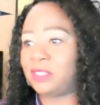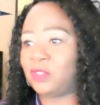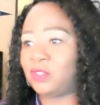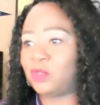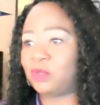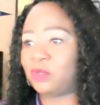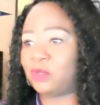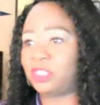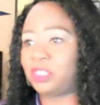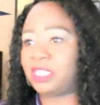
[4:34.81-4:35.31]

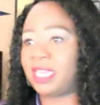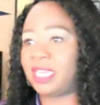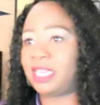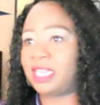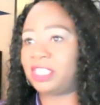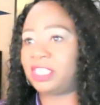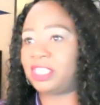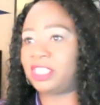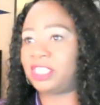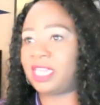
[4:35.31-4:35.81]
So
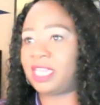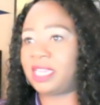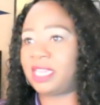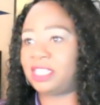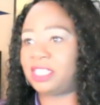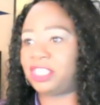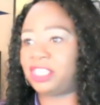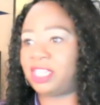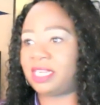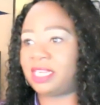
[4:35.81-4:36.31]
share,
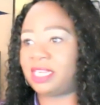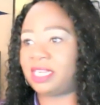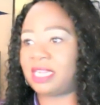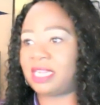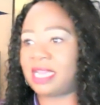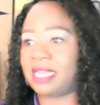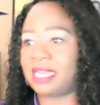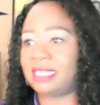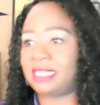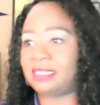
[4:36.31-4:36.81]
share, share,
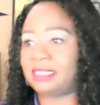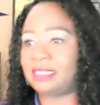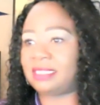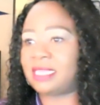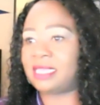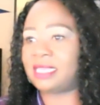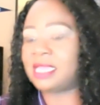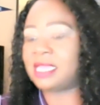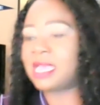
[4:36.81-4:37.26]
guys.